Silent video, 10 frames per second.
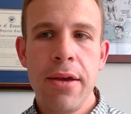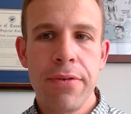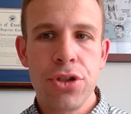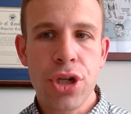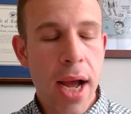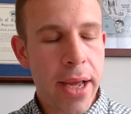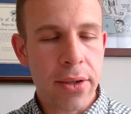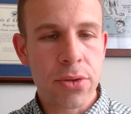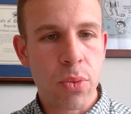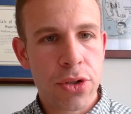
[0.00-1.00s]
a
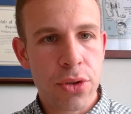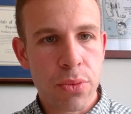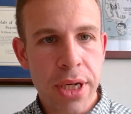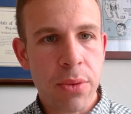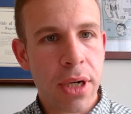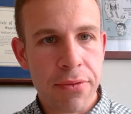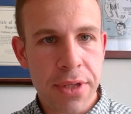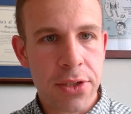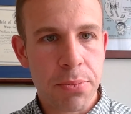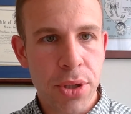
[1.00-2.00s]
child were to read one of
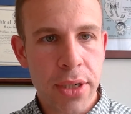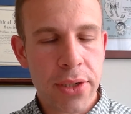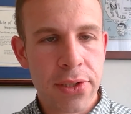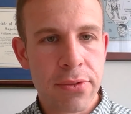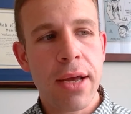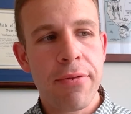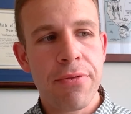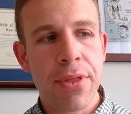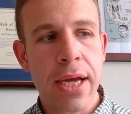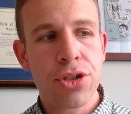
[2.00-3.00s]
these books, if
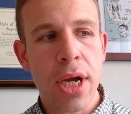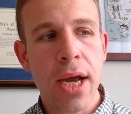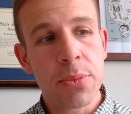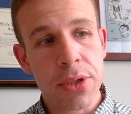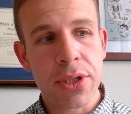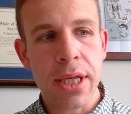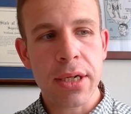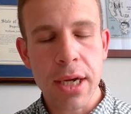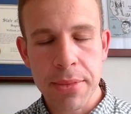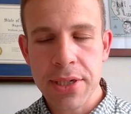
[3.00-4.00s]
that child were to then
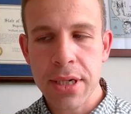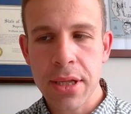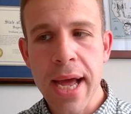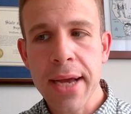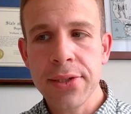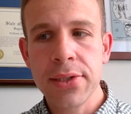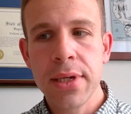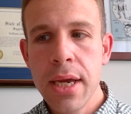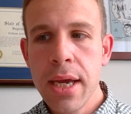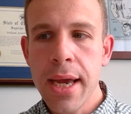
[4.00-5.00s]
come into class
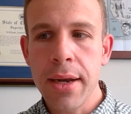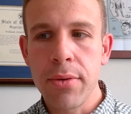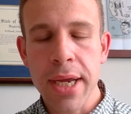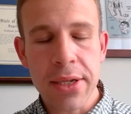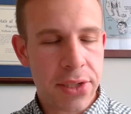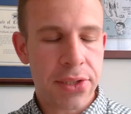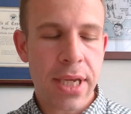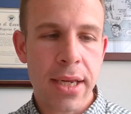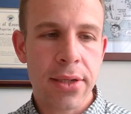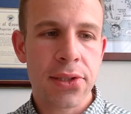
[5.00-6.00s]
and raise his
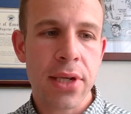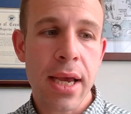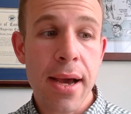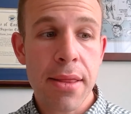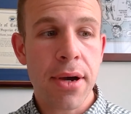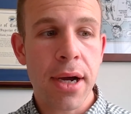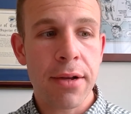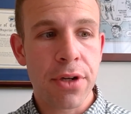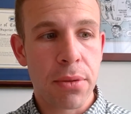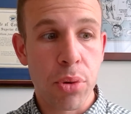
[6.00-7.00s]
hand and say, I thought
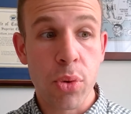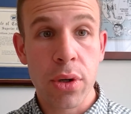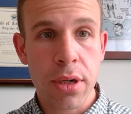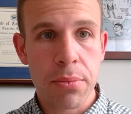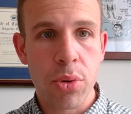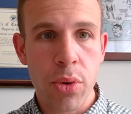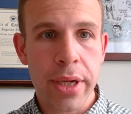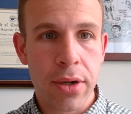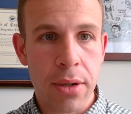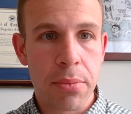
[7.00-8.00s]
if you're born a boy,
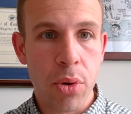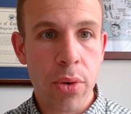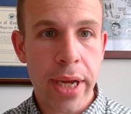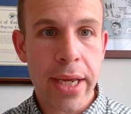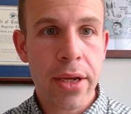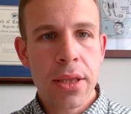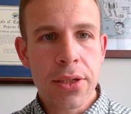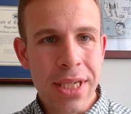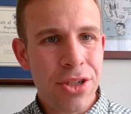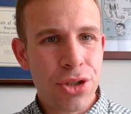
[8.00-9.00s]
you're a boy, the
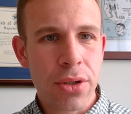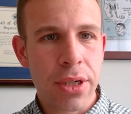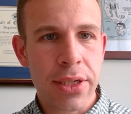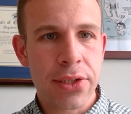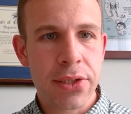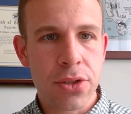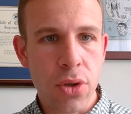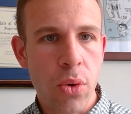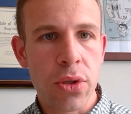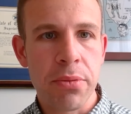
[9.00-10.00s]
teacher is
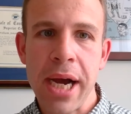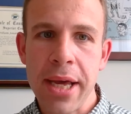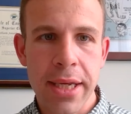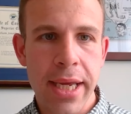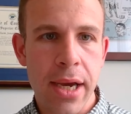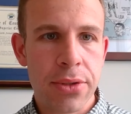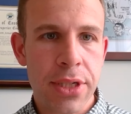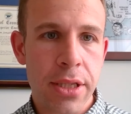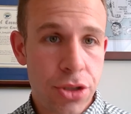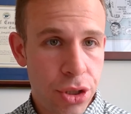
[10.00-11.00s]
told by the county
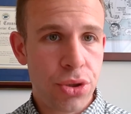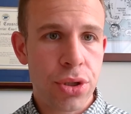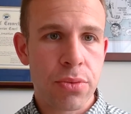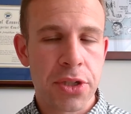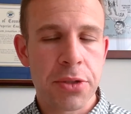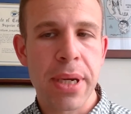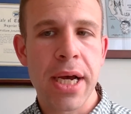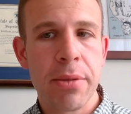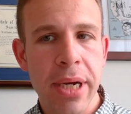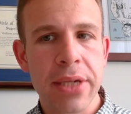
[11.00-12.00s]
that you should
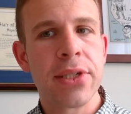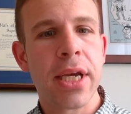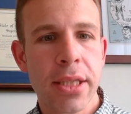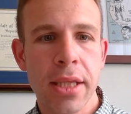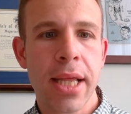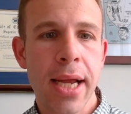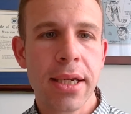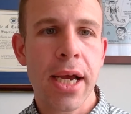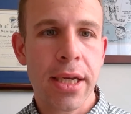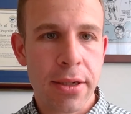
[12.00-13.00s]
respond by saying that that
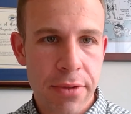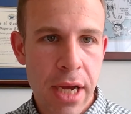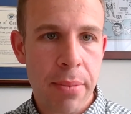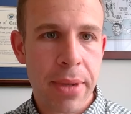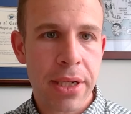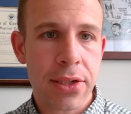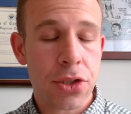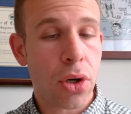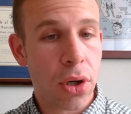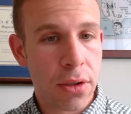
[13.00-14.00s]
kind of comment is
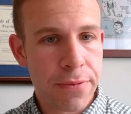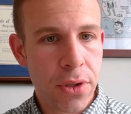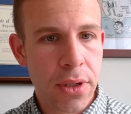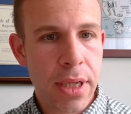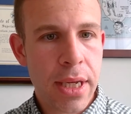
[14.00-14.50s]
hurtful